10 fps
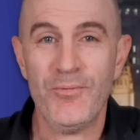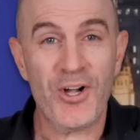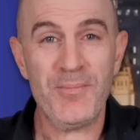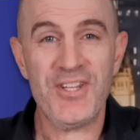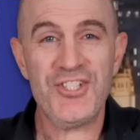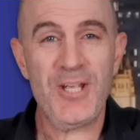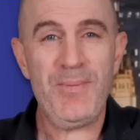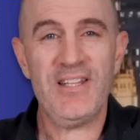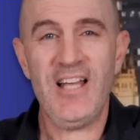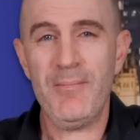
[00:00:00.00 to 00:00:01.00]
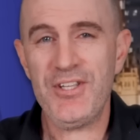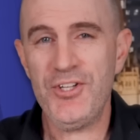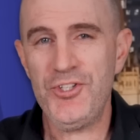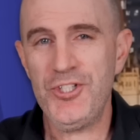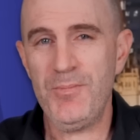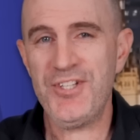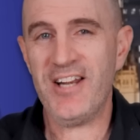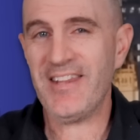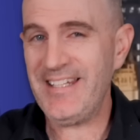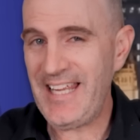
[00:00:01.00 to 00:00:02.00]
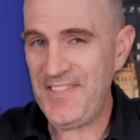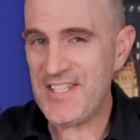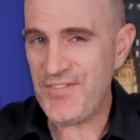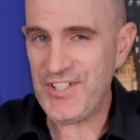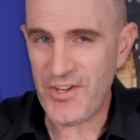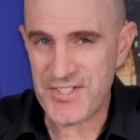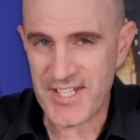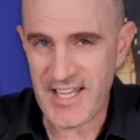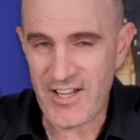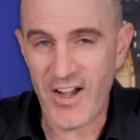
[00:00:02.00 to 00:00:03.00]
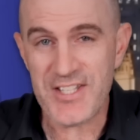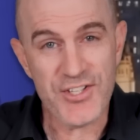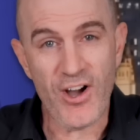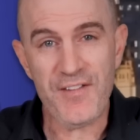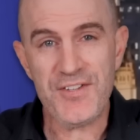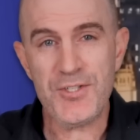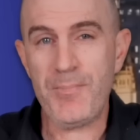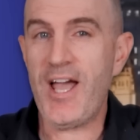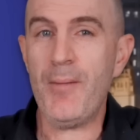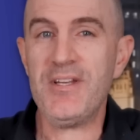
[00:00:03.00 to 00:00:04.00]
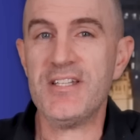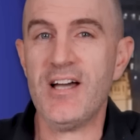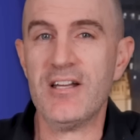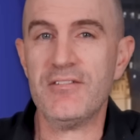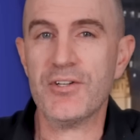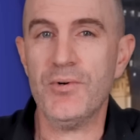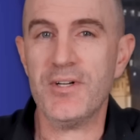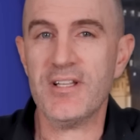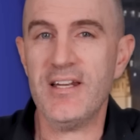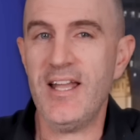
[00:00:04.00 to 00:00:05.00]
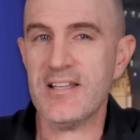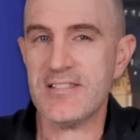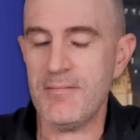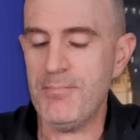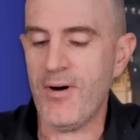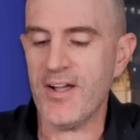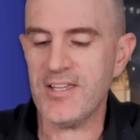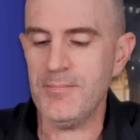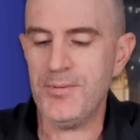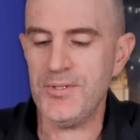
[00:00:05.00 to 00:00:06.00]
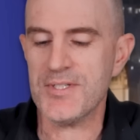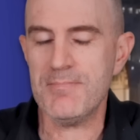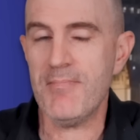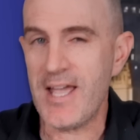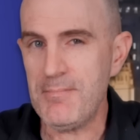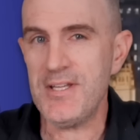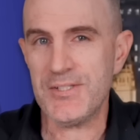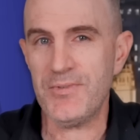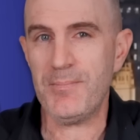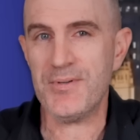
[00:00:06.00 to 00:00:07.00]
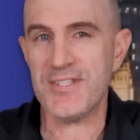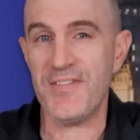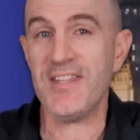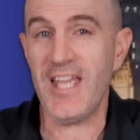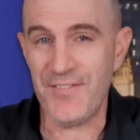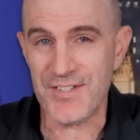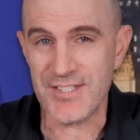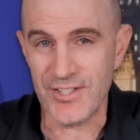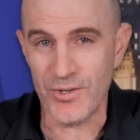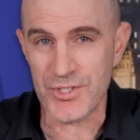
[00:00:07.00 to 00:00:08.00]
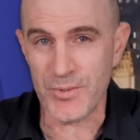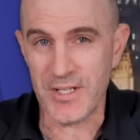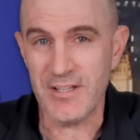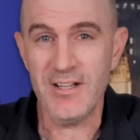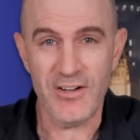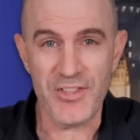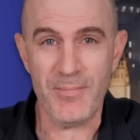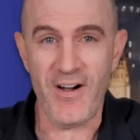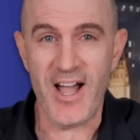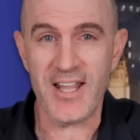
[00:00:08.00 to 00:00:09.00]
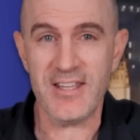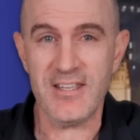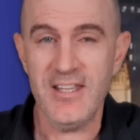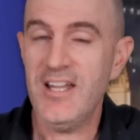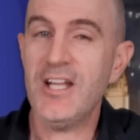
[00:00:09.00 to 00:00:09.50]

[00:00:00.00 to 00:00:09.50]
Welcome to the GP Lama YouTube channel and in this video today I dive into power meter data recording and how some bike computers may misrepresent the efforts that you're doing on the bike.